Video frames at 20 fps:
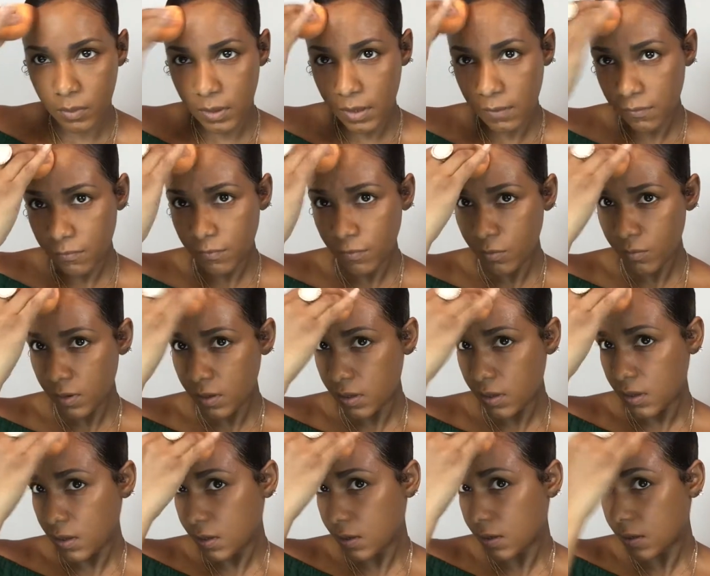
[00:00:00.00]
that
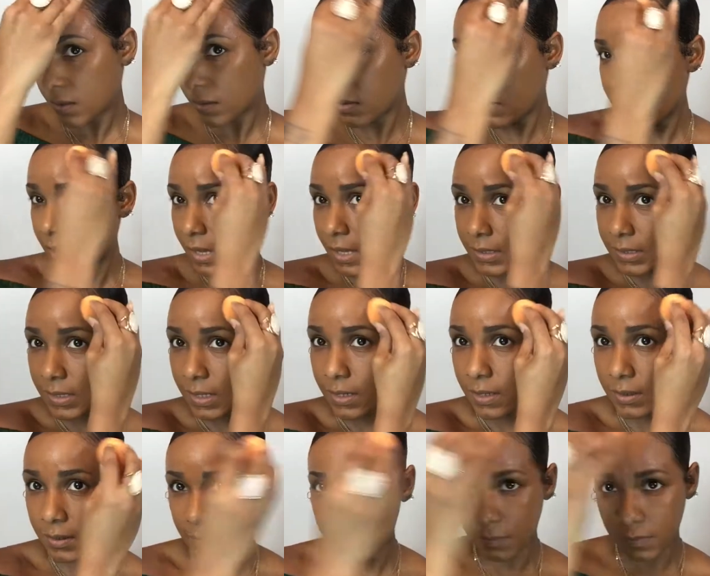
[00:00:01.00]
forehead, honey. Yes,
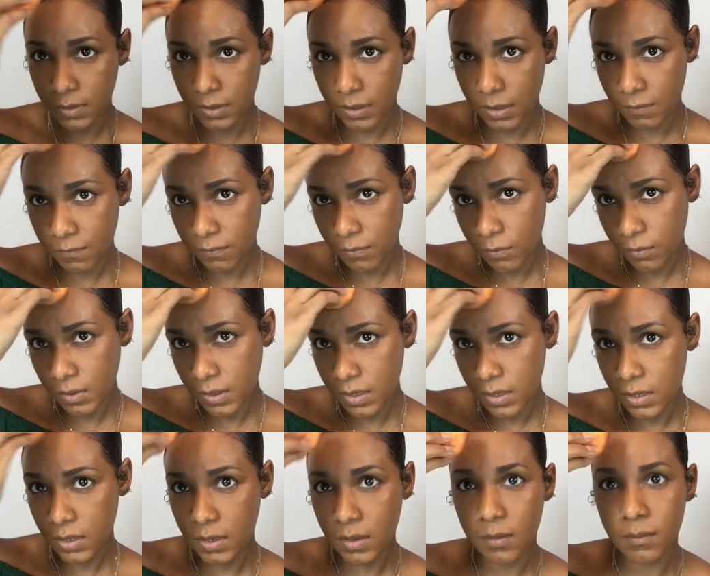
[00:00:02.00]
honey. Get that
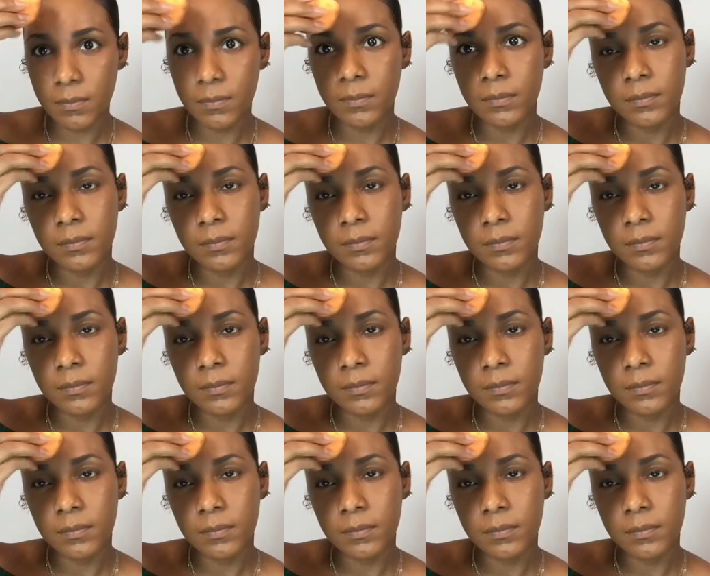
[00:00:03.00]
forehead.